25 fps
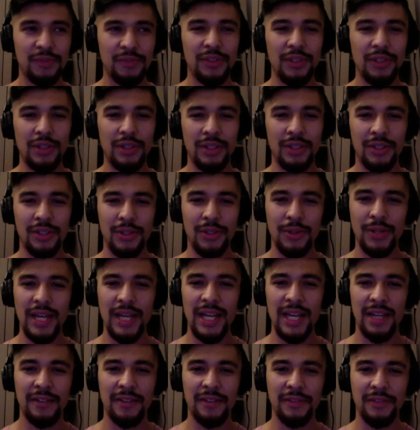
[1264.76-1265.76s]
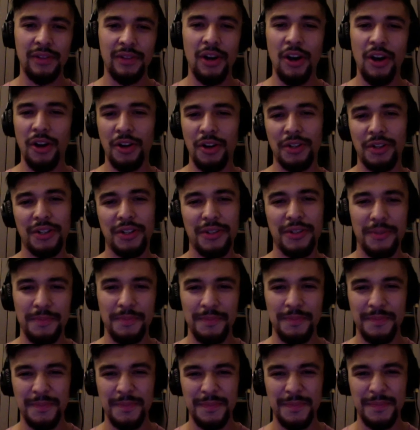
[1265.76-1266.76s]
you have heart.
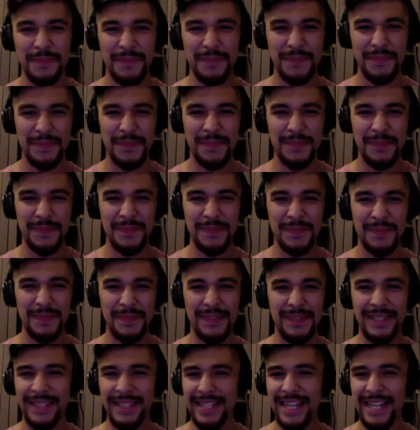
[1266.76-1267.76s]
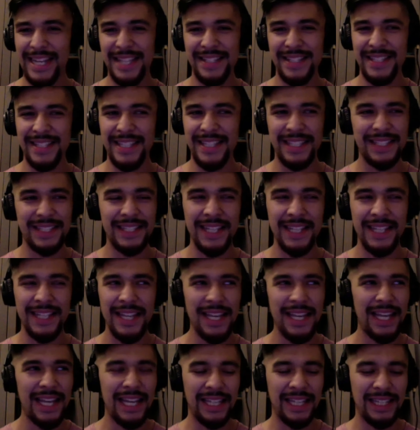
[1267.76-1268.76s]
That's it.
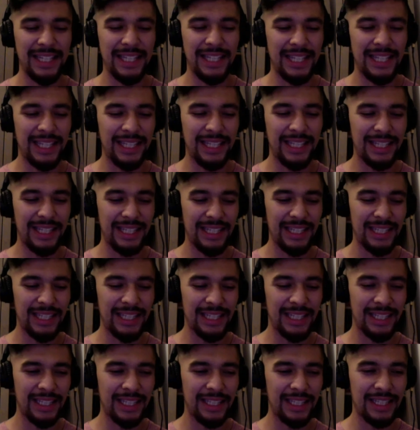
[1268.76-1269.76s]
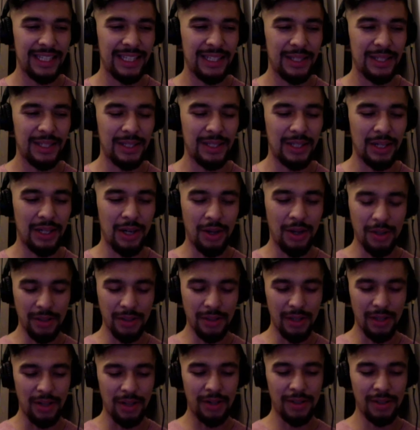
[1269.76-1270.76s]
And
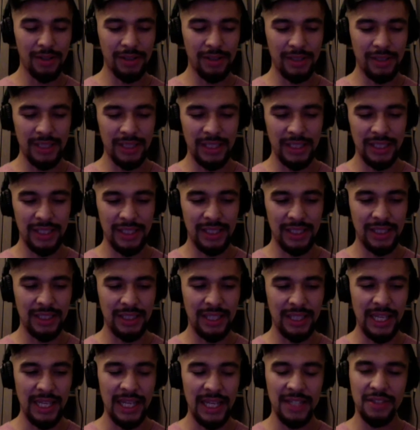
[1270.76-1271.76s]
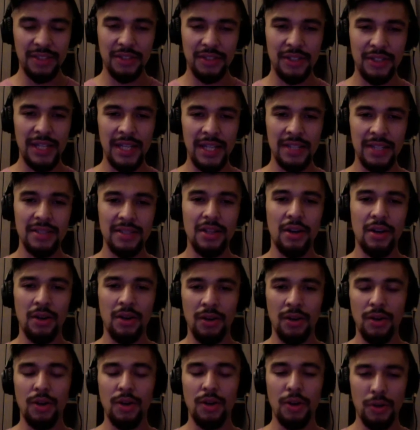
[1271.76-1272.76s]
all the exercise are
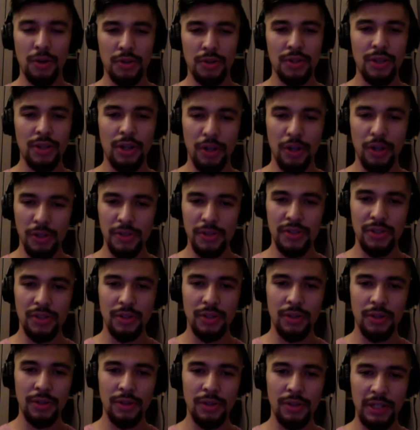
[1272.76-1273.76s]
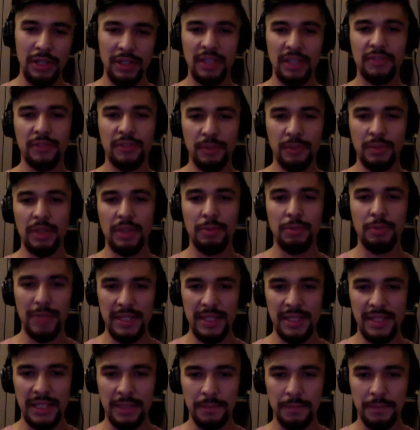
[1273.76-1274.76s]
also heritage from the
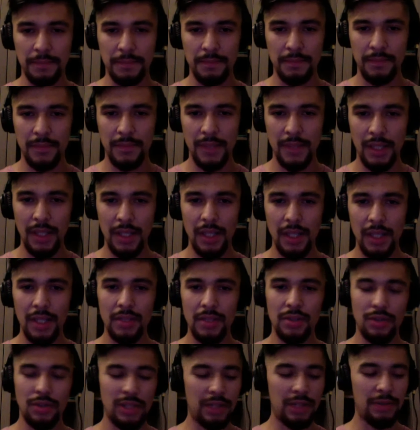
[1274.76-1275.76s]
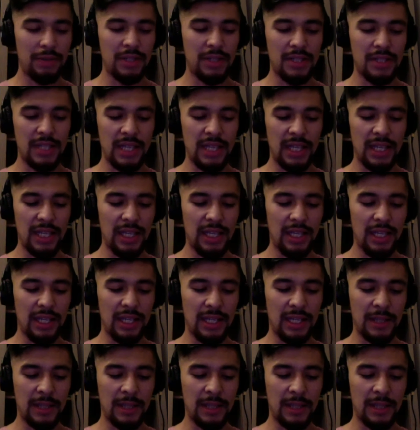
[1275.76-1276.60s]
wrestling. So there is a